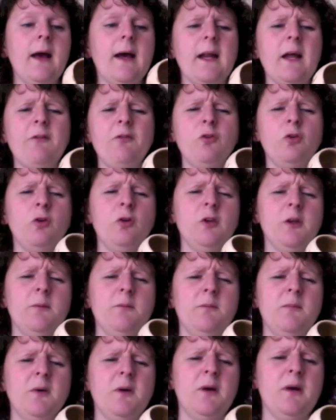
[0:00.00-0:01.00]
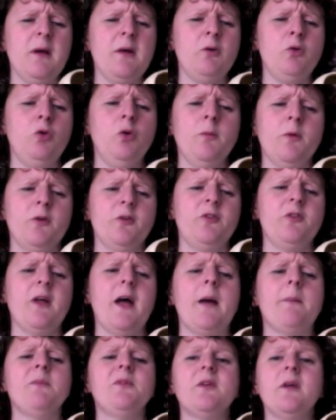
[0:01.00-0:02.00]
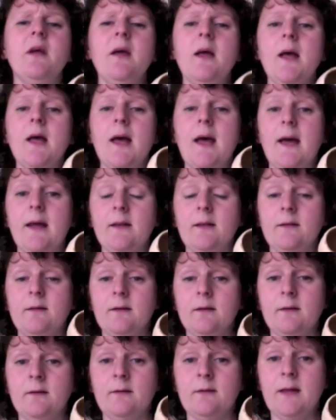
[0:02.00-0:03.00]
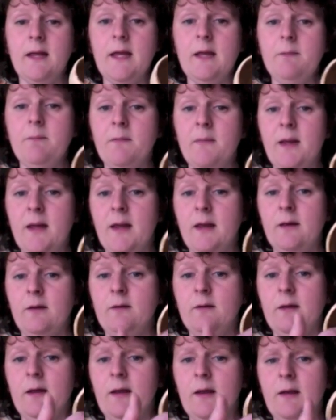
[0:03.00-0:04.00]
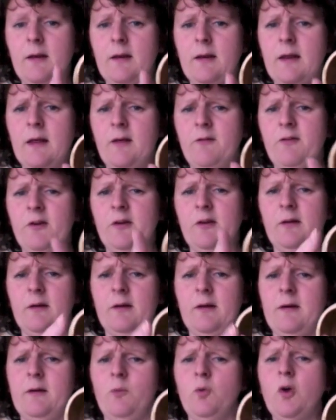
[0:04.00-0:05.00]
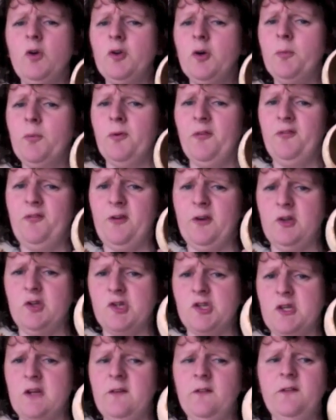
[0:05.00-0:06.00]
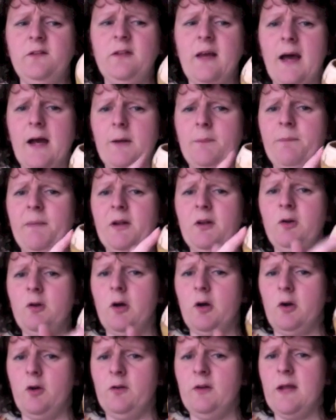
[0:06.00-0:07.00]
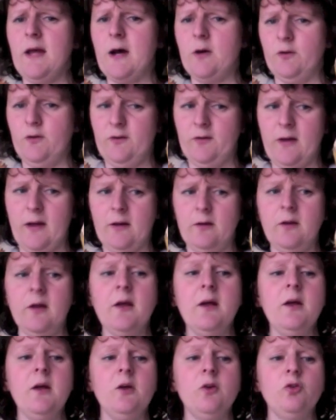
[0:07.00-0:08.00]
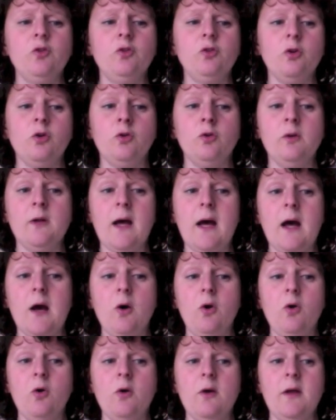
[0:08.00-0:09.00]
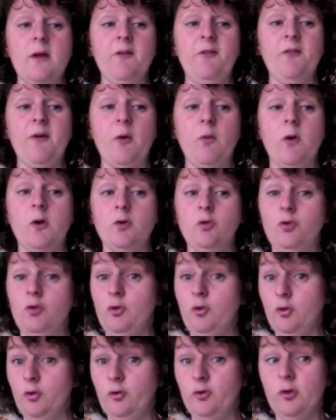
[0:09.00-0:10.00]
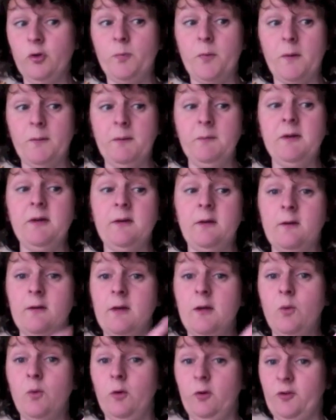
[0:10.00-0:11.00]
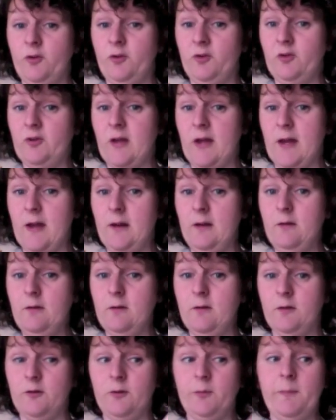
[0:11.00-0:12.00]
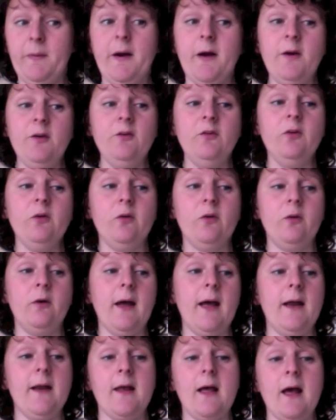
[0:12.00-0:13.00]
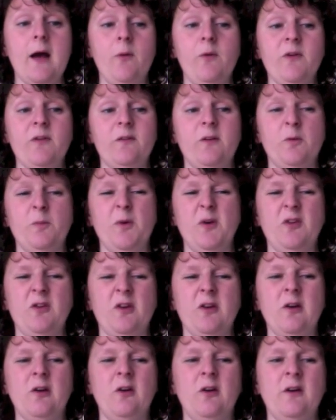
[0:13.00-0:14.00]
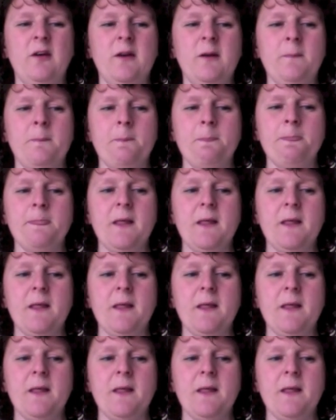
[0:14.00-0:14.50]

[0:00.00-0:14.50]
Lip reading: and I've told them numerous times, and they gave it a waterproof finish inside but not on the outside. So now if I want to use it, probably the tea will stain this part, or anyhow it's not particularly